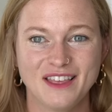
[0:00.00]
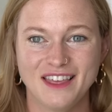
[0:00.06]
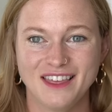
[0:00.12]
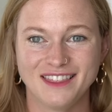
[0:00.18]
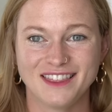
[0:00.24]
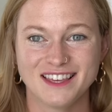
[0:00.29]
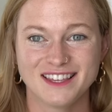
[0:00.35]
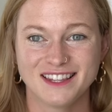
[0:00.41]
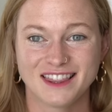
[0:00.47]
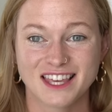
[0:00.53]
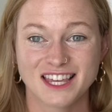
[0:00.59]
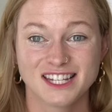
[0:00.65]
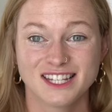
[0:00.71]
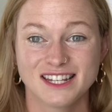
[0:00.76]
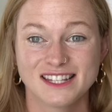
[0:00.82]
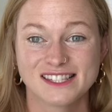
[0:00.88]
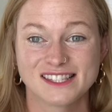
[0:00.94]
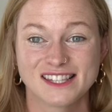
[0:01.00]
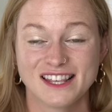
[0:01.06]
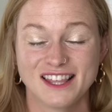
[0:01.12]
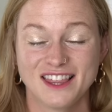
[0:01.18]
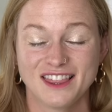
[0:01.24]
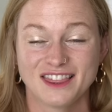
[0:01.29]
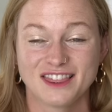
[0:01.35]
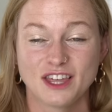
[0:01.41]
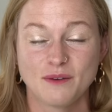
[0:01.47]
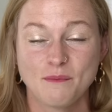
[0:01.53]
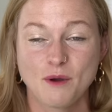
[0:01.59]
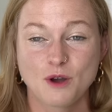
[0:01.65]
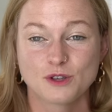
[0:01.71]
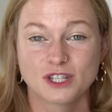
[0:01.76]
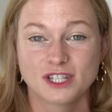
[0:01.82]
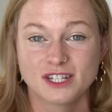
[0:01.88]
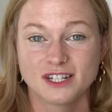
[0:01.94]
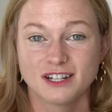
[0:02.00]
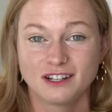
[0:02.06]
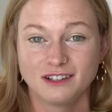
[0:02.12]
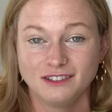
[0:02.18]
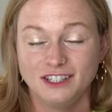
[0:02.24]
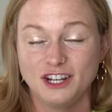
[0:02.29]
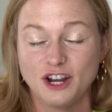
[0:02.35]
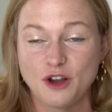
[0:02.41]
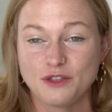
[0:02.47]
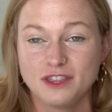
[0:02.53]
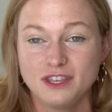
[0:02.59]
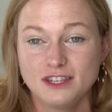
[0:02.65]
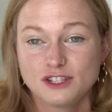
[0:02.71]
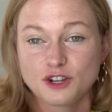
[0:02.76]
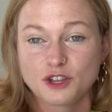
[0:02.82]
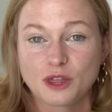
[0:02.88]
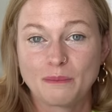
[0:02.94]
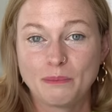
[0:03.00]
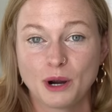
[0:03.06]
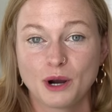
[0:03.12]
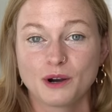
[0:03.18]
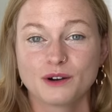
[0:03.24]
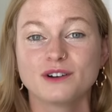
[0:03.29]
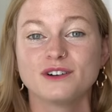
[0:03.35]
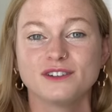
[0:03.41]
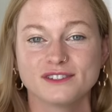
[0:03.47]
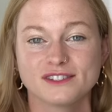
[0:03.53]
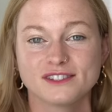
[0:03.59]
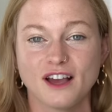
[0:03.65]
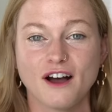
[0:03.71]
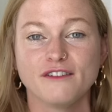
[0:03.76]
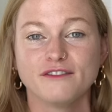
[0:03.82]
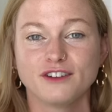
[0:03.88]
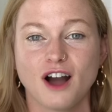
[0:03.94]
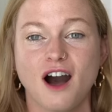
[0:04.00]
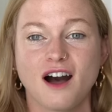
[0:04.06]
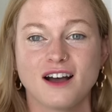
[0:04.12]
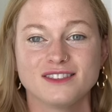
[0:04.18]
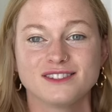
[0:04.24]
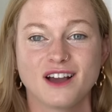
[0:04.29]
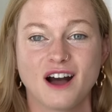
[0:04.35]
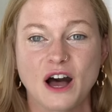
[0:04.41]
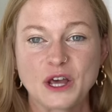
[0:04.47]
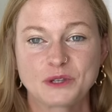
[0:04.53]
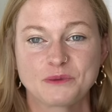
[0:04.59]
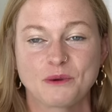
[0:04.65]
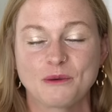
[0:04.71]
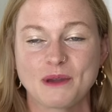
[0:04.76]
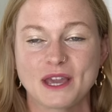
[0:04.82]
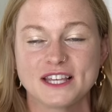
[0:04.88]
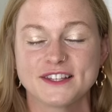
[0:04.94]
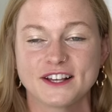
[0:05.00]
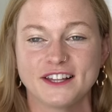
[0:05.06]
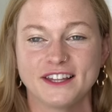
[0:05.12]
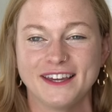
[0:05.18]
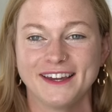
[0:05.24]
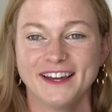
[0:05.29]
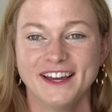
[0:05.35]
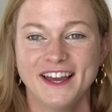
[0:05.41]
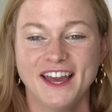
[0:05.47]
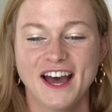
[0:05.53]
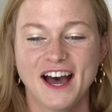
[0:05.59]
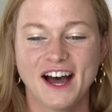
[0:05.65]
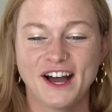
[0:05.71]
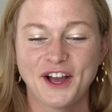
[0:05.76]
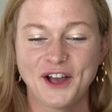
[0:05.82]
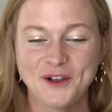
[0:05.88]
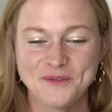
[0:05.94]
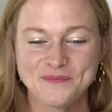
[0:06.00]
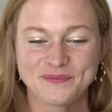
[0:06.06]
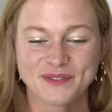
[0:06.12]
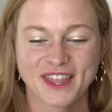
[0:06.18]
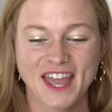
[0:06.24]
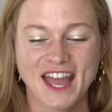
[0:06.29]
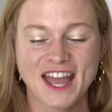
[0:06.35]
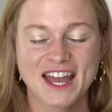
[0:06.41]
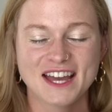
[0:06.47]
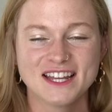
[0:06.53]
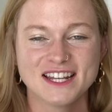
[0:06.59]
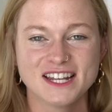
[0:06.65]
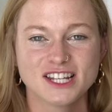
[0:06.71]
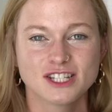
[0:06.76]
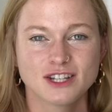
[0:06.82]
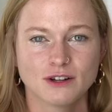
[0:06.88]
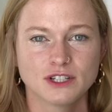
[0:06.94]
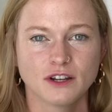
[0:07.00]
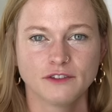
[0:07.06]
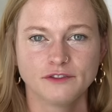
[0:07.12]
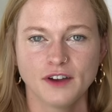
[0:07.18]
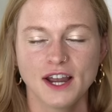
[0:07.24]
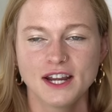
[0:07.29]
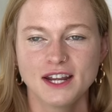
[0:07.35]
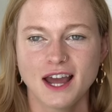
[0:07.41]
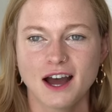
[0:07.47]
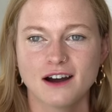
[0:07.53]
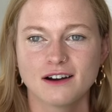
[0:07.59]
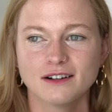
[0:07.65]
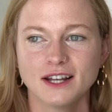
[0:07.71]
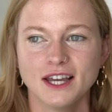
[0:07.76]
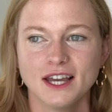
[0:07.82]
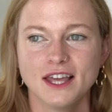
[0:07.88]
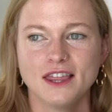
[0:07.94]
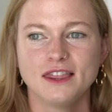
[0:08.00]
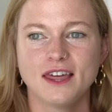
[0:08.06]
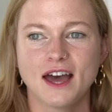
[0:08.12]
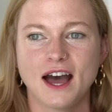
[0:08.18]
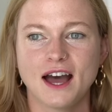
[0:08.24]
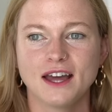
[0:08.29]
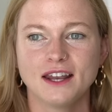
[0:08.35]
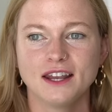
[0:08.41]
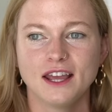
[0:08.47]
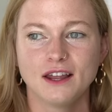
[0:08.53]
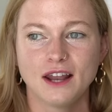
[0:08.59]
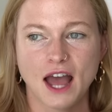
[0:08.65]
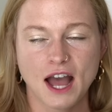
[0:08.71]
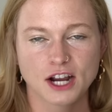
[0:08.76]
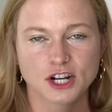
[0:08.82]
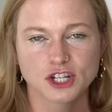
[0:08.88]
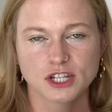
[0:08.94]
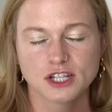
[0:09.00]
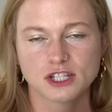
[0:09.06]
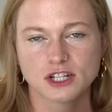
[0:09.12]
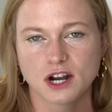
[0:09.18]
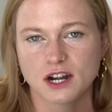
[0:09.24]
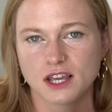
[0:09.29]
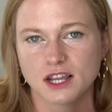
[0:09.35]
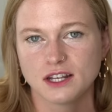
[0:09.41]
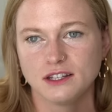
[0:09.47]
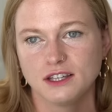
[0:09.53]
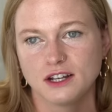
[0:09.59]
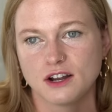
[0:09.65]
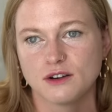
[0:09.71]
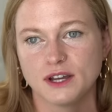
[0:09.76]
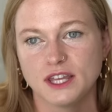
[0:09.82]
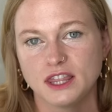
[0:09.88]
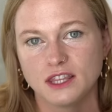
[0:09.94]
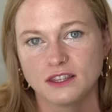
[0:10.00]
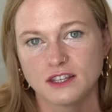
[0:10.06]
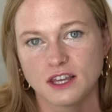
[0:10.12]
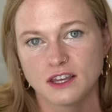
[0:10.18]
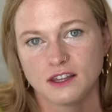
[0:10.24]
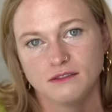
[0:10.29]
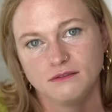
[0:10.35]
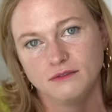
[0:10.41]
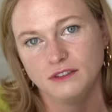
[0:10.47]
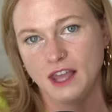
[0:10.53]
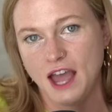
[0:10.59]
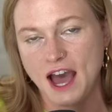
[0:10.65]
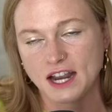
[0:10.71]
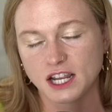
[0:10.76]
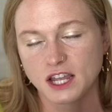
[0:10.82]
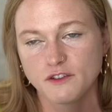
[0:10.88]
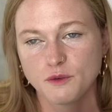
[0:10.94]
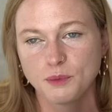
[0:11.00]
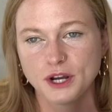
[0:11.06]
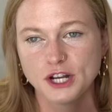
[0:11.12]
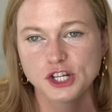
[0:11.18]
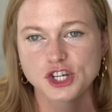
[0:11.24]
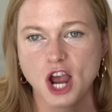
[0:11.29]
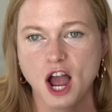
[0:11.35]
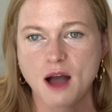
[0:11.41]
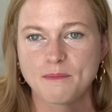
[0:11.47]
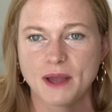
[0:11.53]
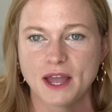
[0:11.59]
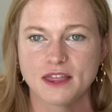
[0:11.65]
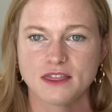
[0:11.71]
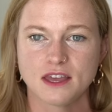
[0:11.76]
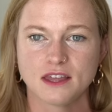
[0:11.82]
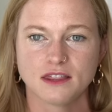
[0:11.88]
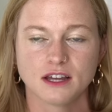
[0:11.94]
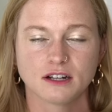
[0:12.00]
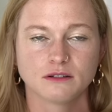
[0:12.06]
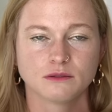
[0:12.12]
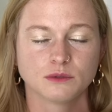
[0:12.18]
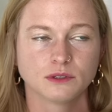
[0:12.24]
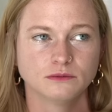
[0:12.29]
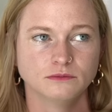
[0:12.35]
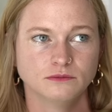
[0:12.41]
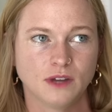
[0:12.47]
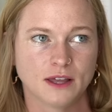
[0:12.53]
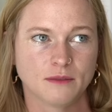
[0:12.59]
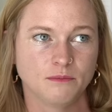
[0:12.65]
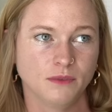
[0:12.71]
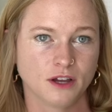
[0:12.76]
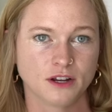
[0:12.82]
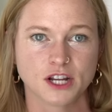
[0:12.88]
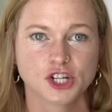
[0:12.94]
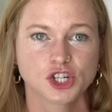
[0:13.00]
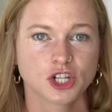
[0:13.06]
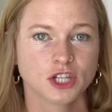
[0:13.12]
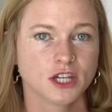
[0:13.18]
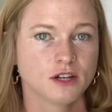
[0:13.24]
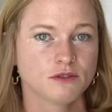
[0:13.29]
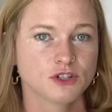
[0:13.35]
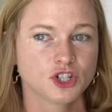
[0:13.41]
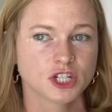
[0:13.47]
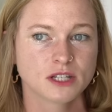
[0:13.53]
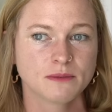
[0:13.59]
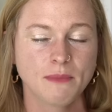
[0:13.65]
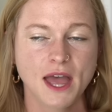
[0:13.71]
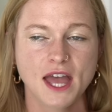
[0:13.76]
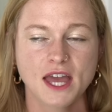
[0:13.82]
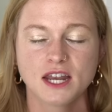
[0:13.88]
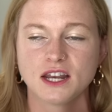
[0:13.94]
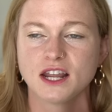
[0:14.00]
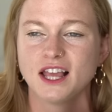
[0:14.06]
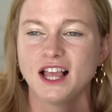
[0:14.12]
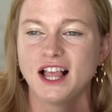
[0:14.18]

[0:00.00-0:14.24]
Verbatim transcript: Th- this is the most you know these are the pearls of god's gospel basically um, and so to find out that it actually started you know in the attic of a print shop and that there were uh, initially it was just men